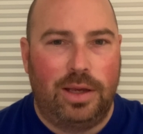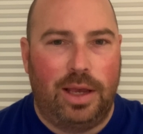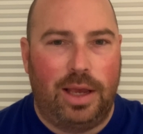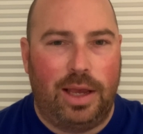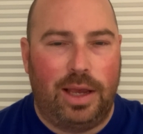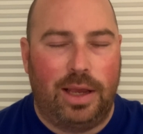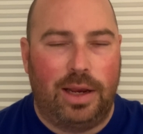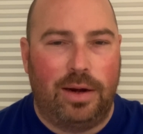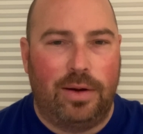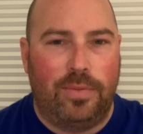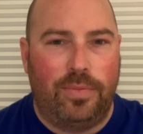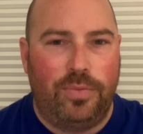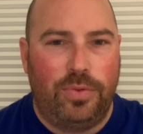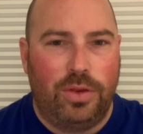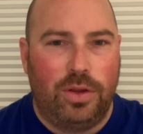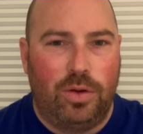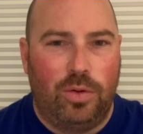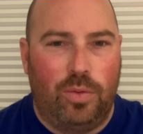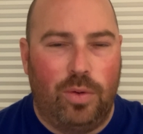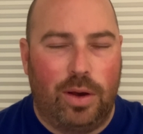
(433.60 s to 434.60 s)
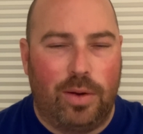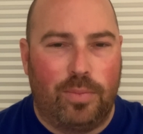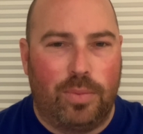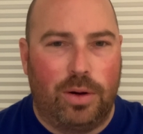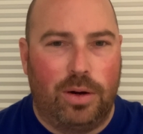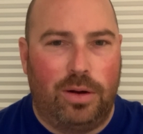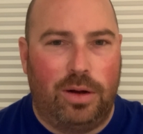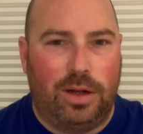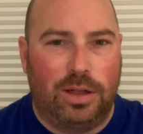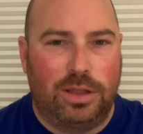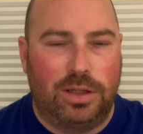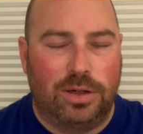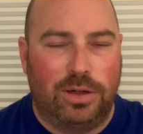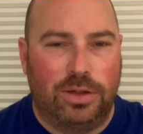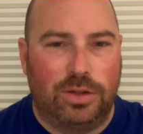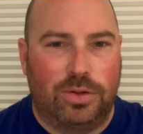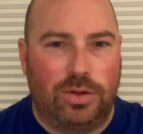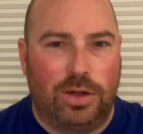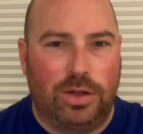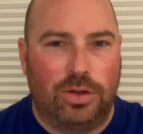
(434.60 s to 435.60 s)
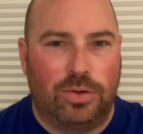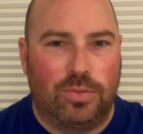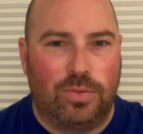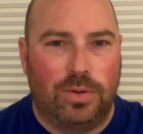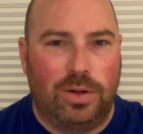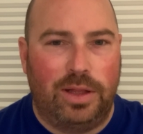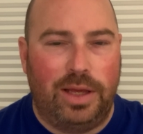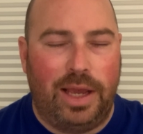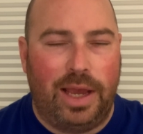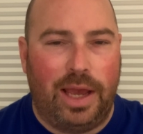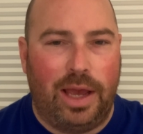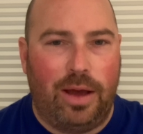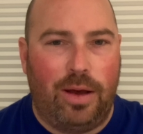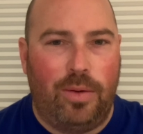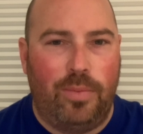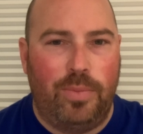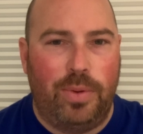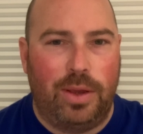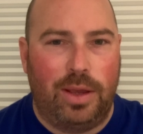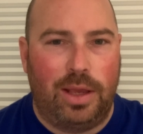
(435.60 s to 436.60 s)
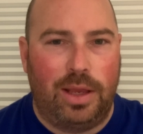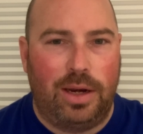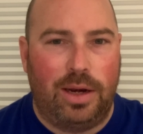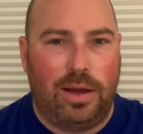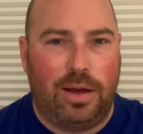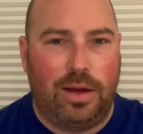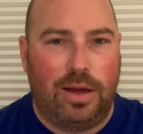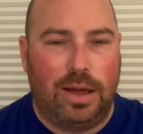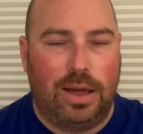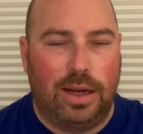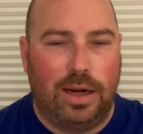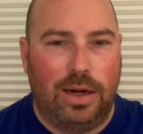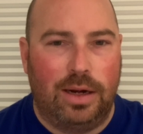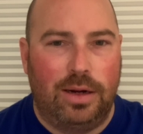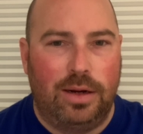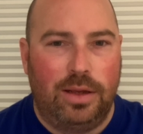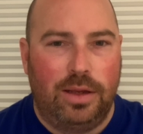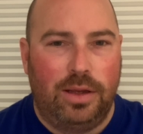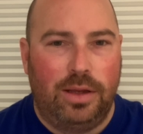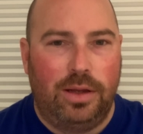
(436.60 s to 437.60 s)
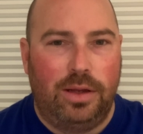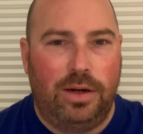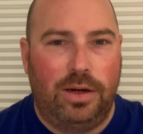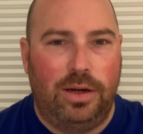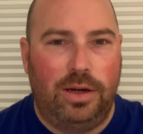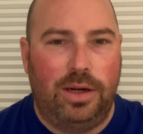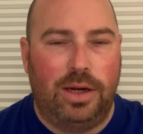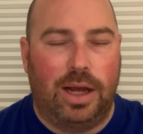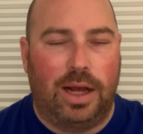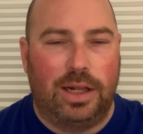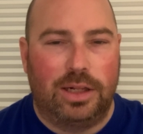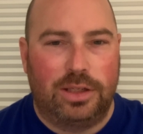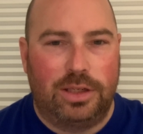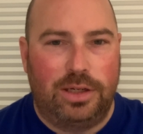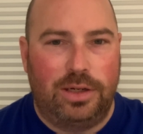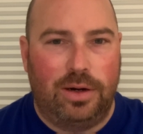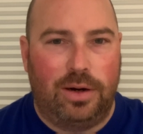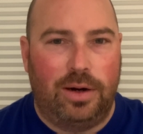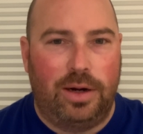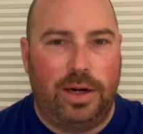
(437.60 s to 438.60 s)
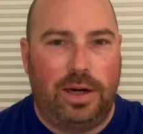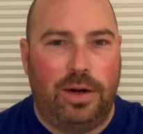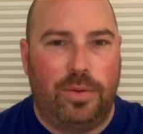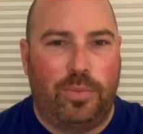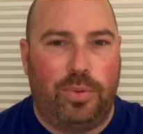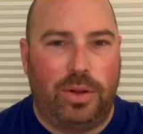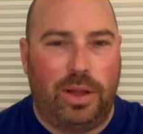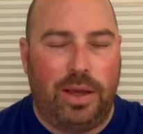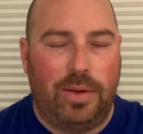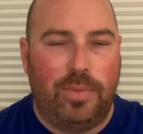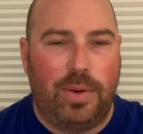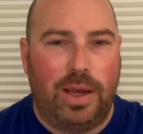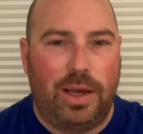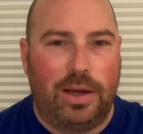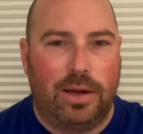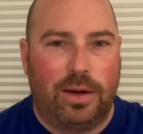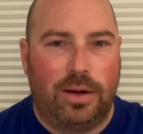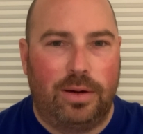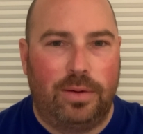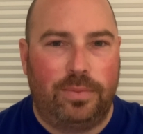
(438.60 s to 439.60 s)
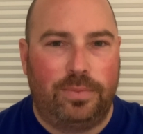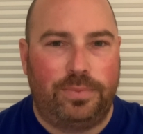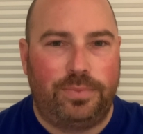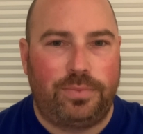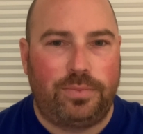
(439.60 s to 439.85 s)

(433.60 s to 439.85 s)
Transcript: And Gregg Berhalter is really hell-bent on not starting a playmaker.